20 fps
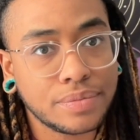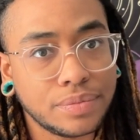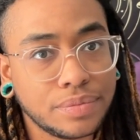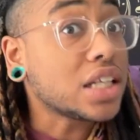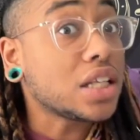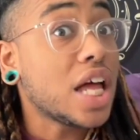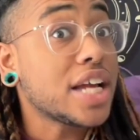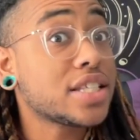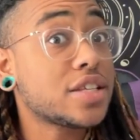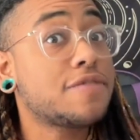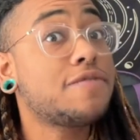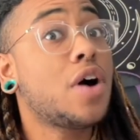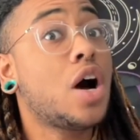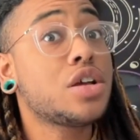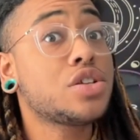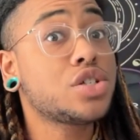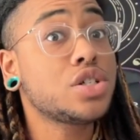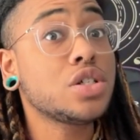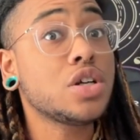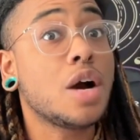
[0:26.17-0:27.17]
I'd like to
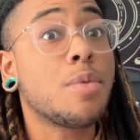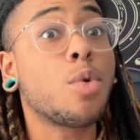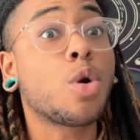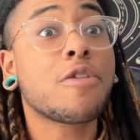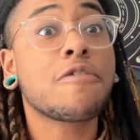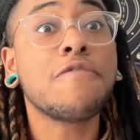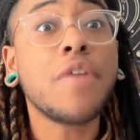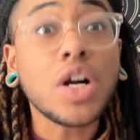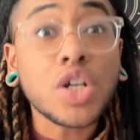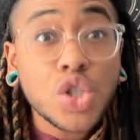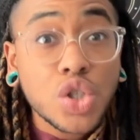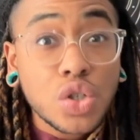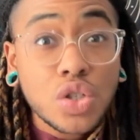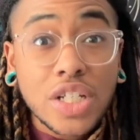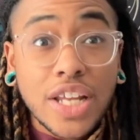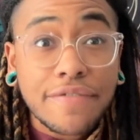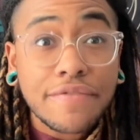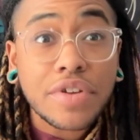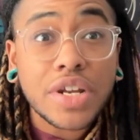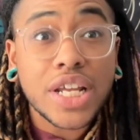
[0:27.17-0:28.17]
foster a more
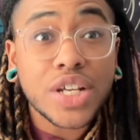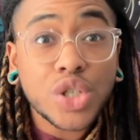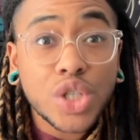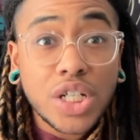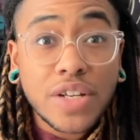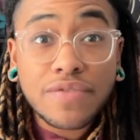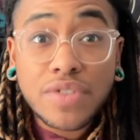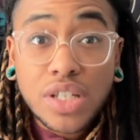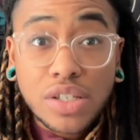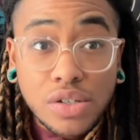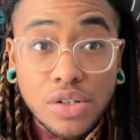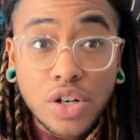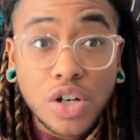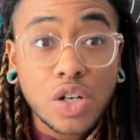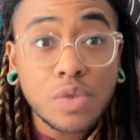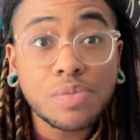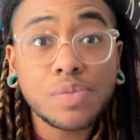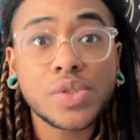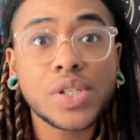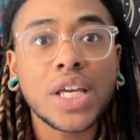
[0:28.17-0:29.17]
functional definition of these
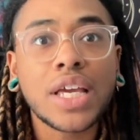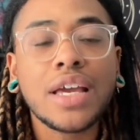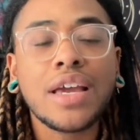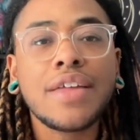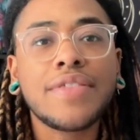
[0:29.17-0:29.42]
terms